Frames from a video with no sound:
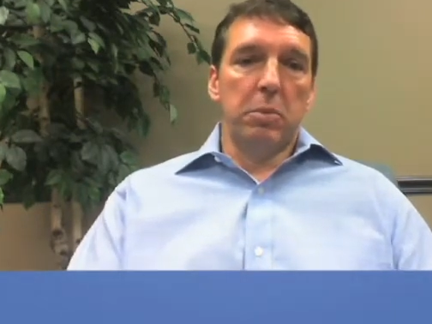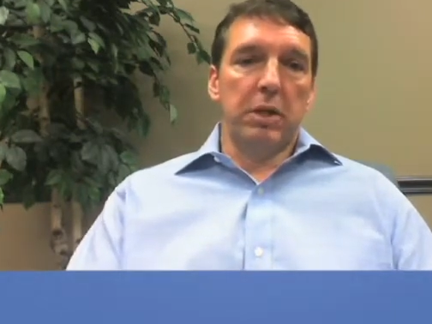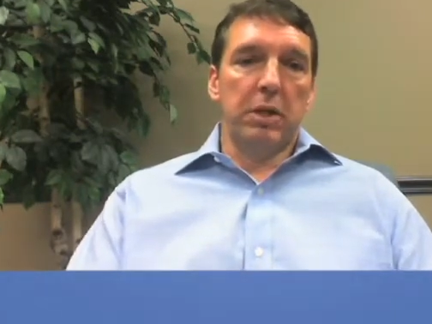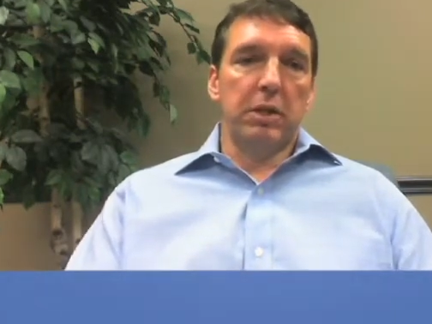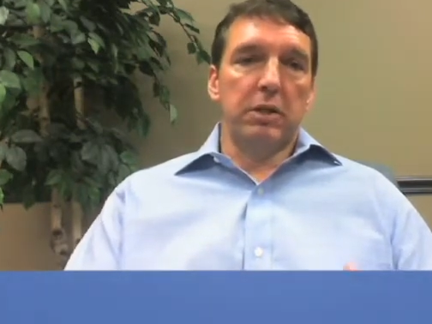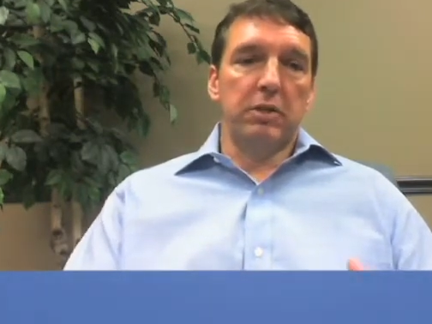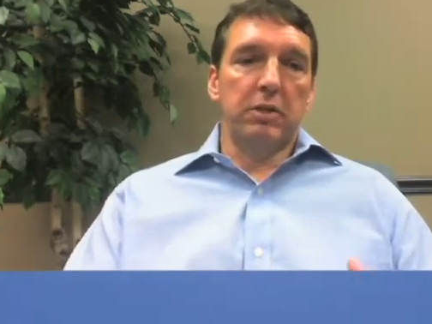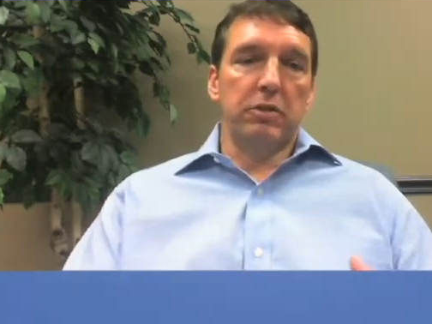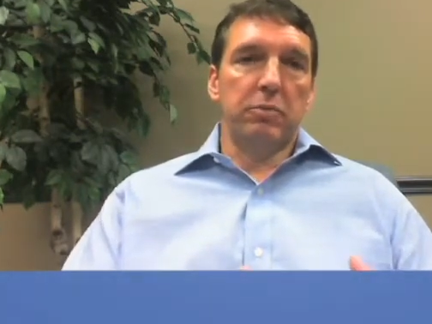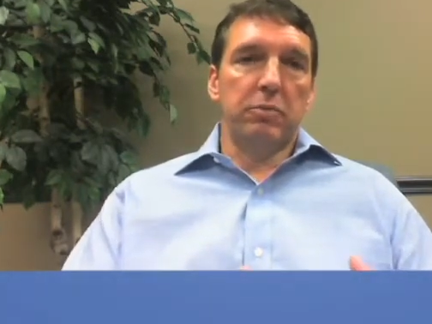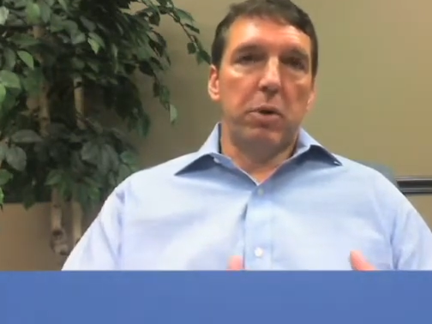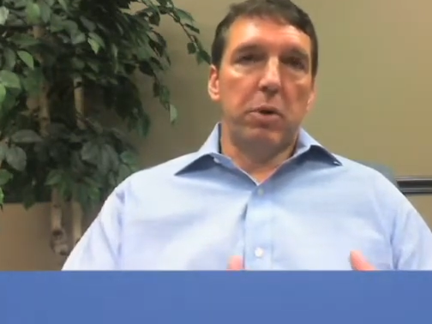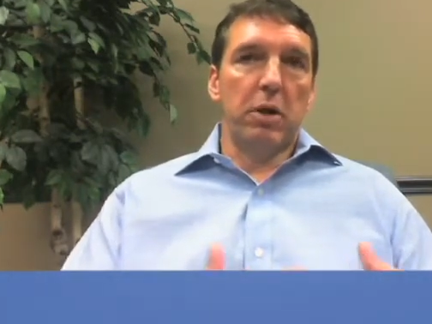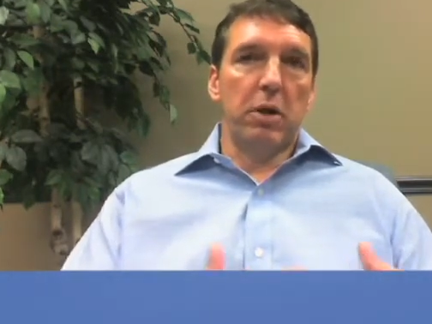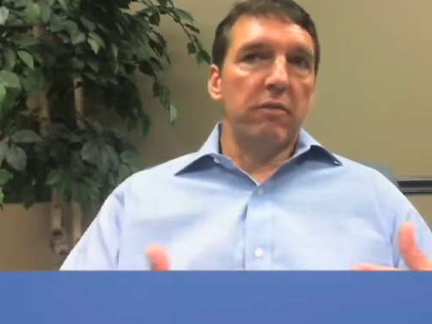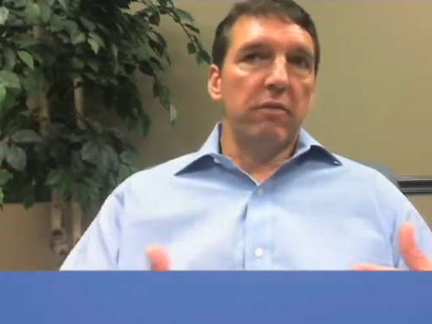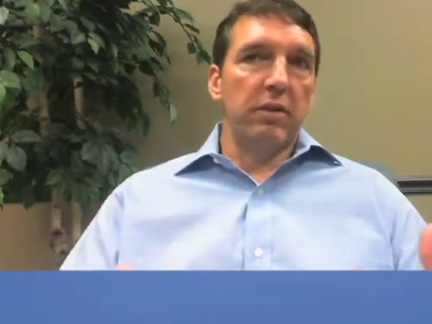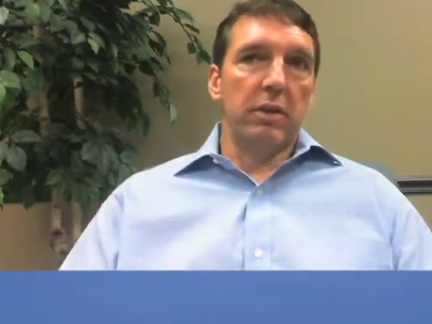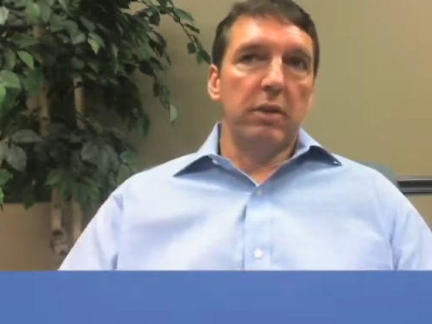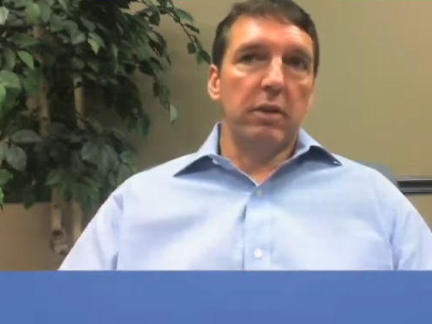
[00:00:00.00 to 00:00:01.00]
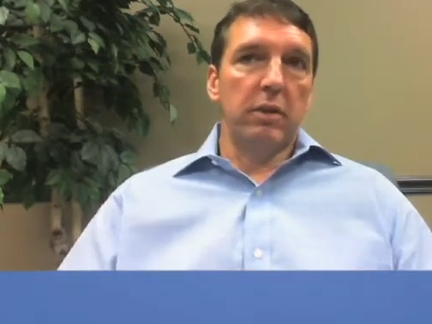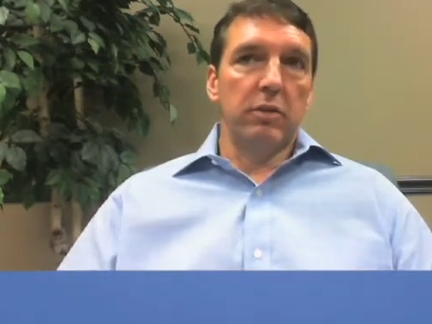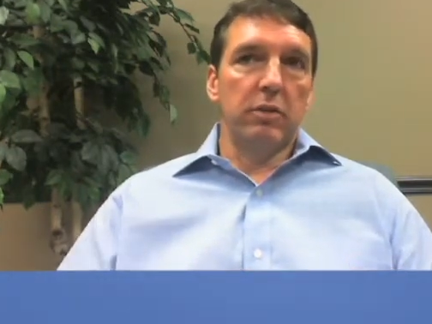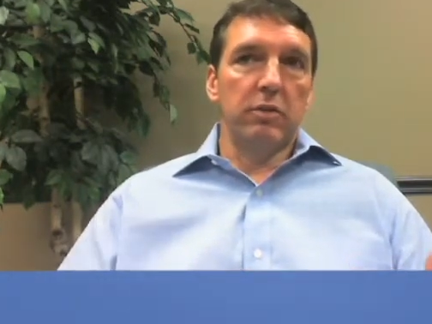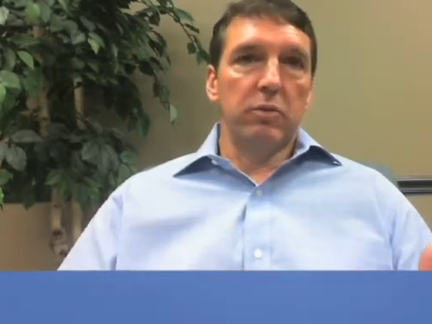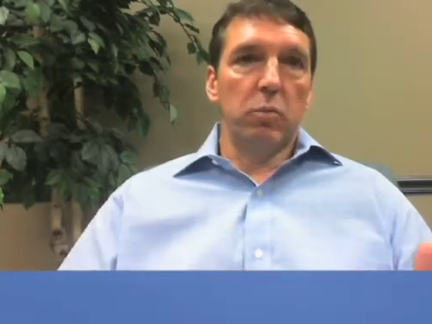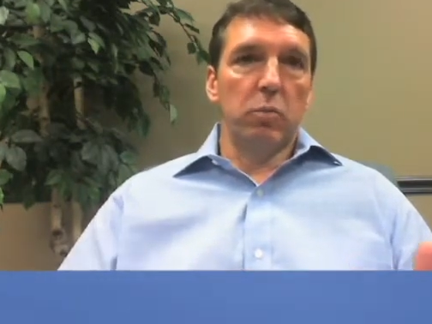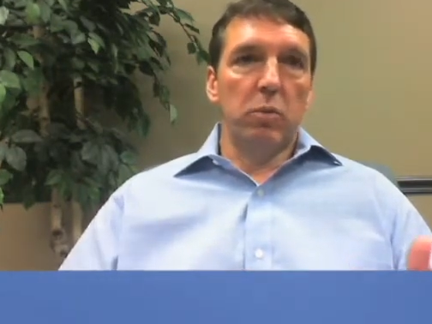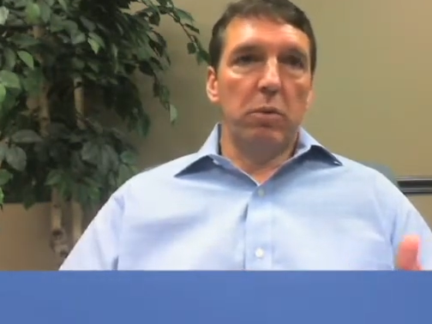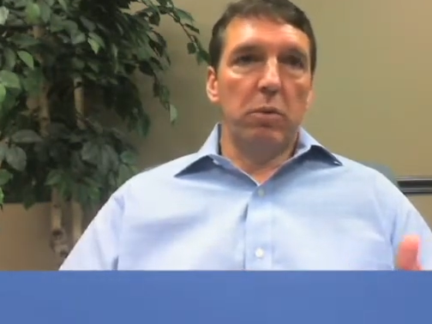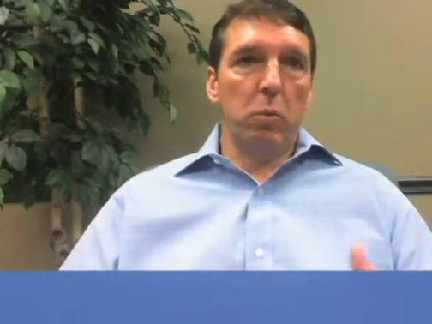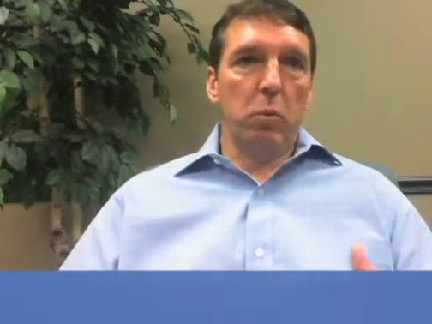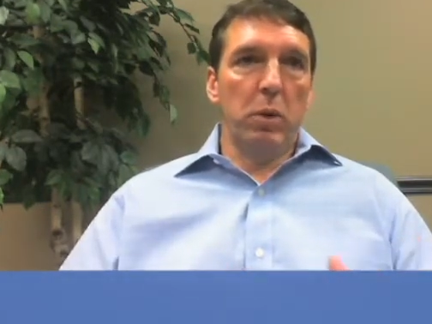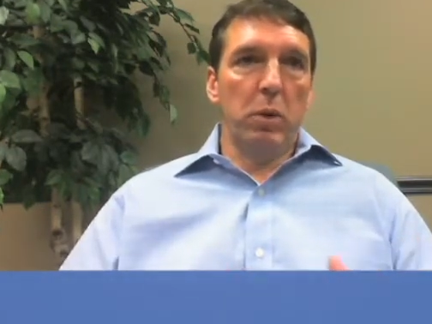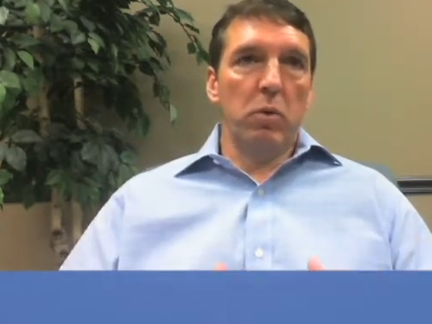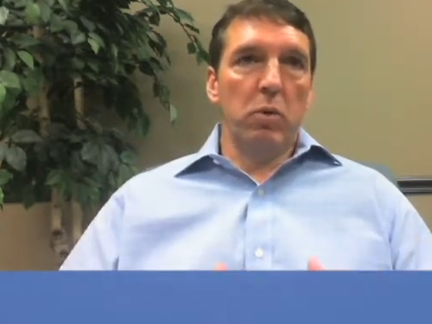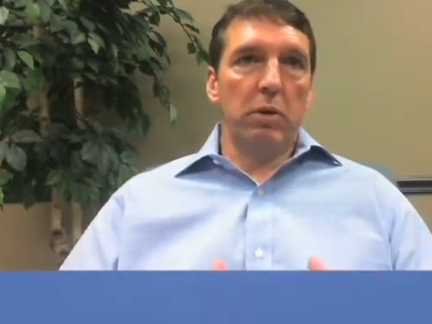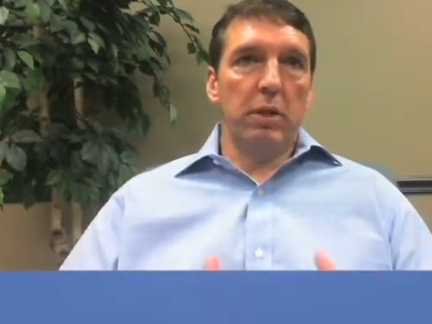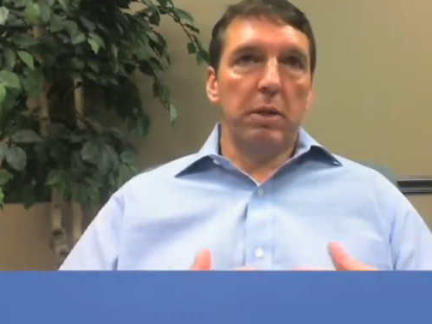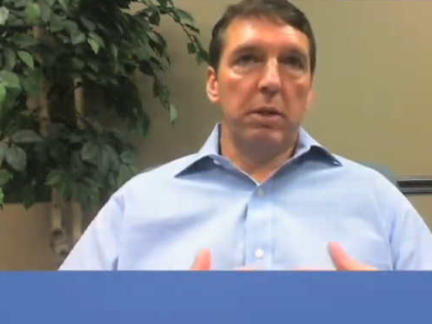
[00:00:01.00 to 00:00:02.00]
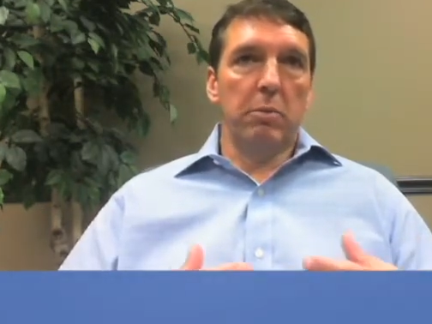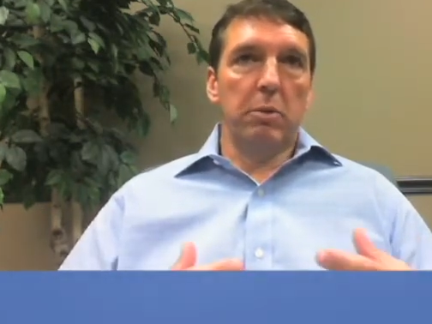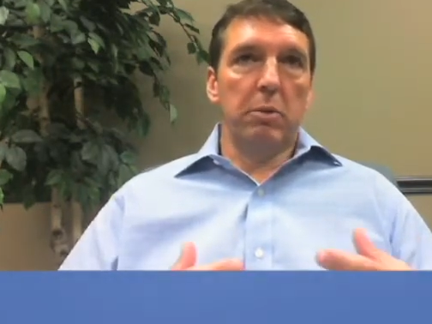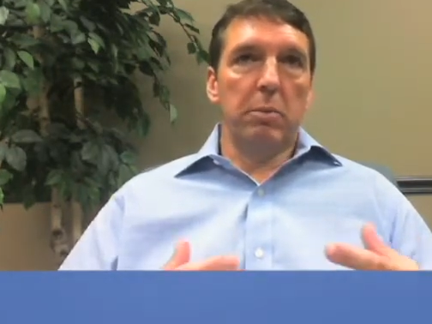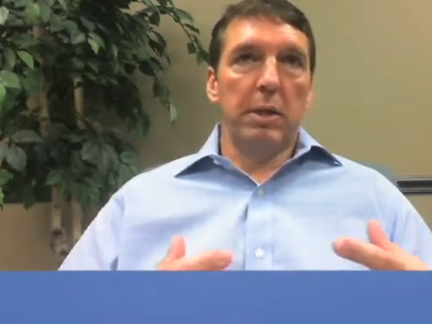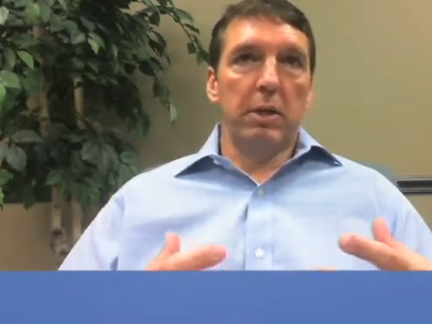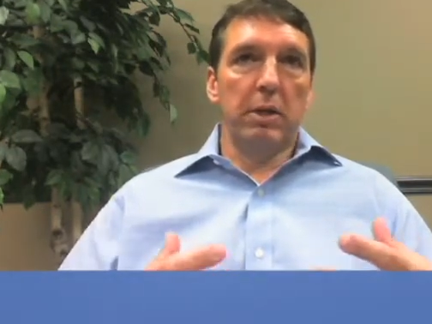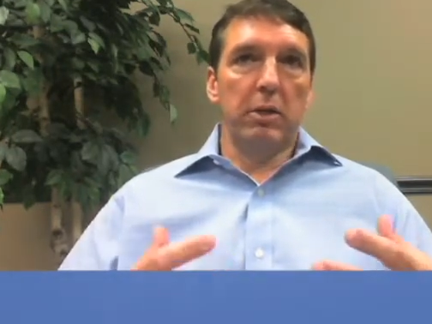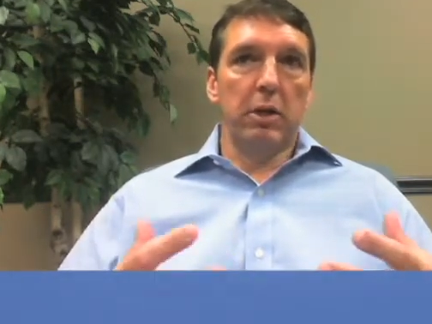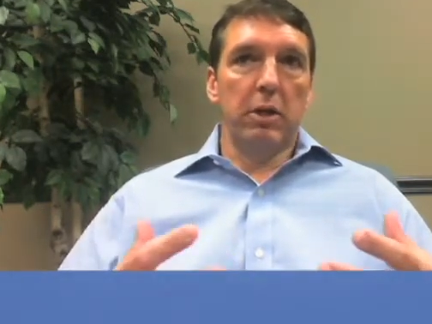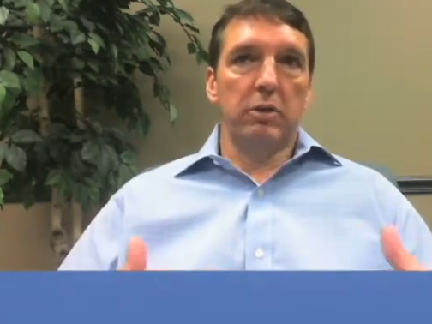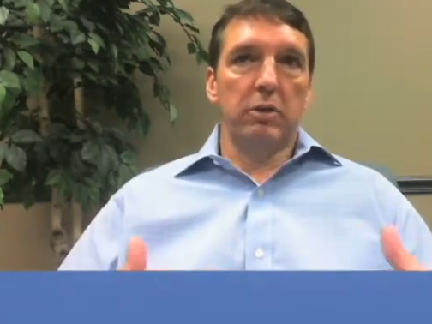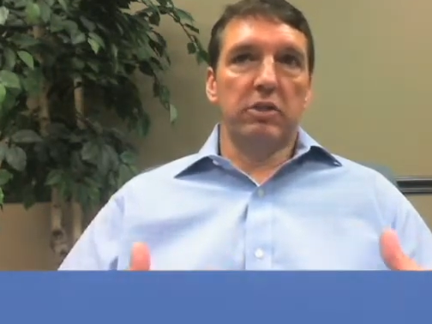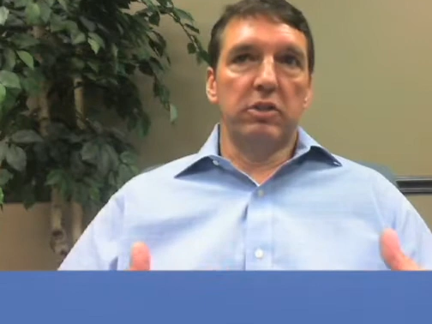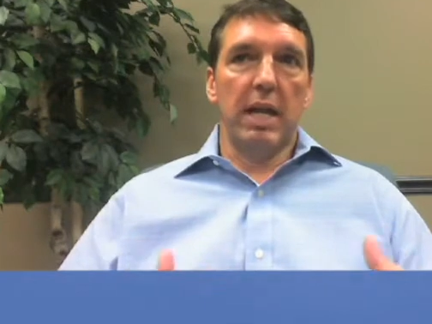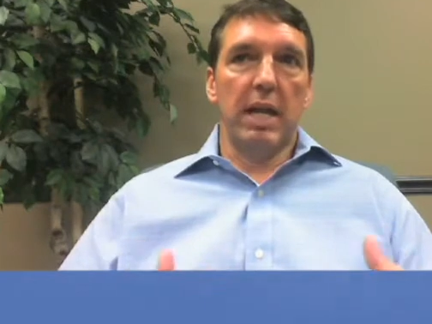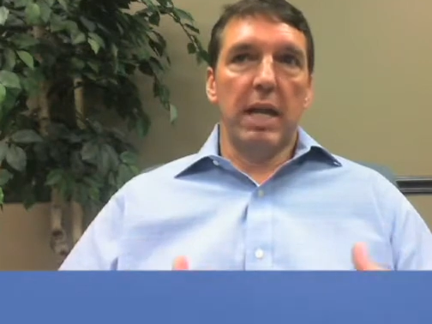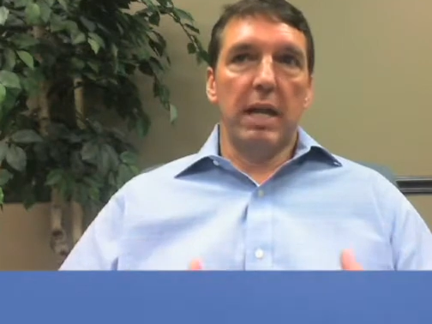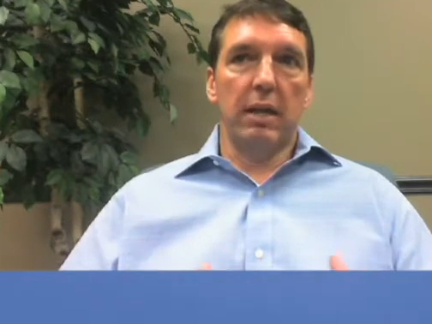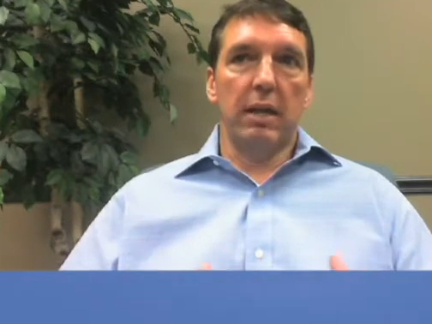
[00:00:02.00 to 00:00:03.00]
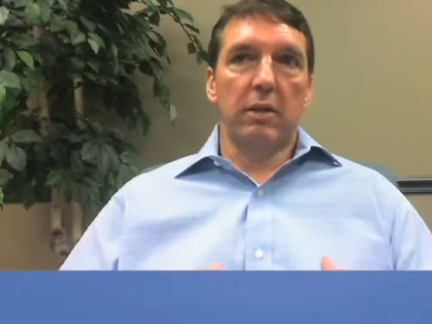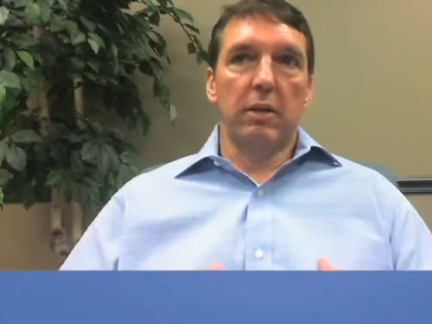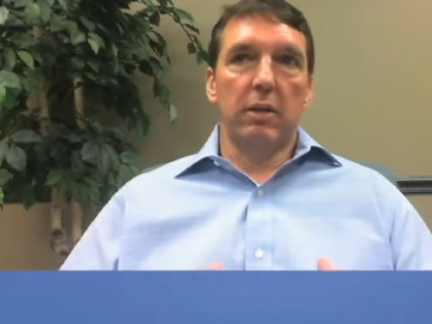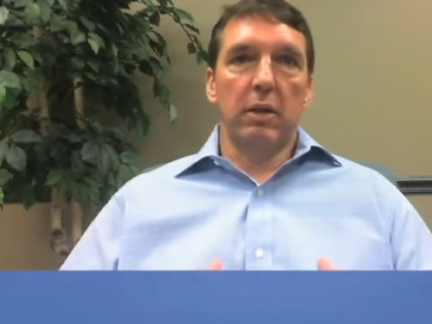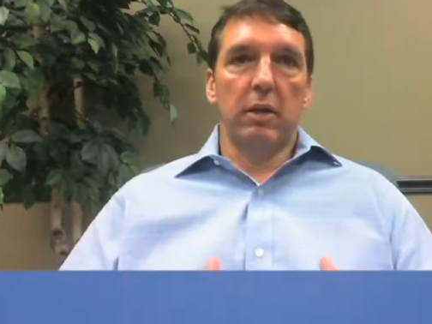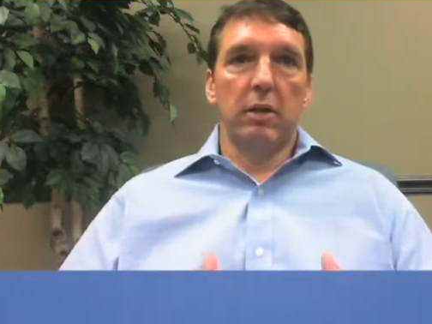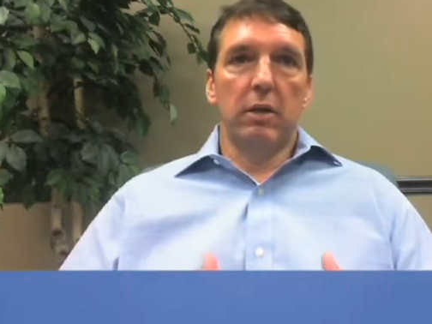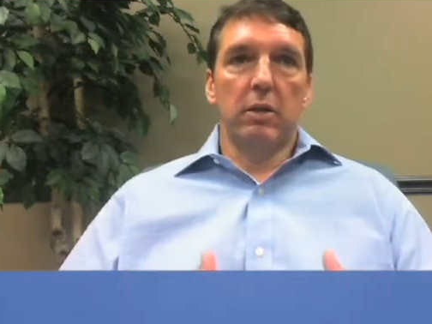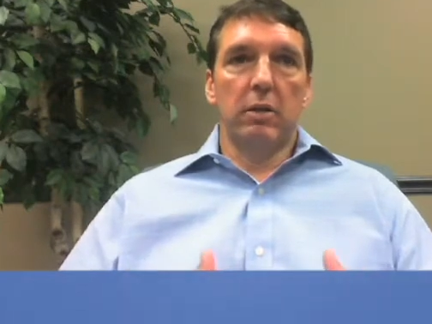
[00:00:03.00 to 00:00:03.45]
Because part of it is we want them to be able to understand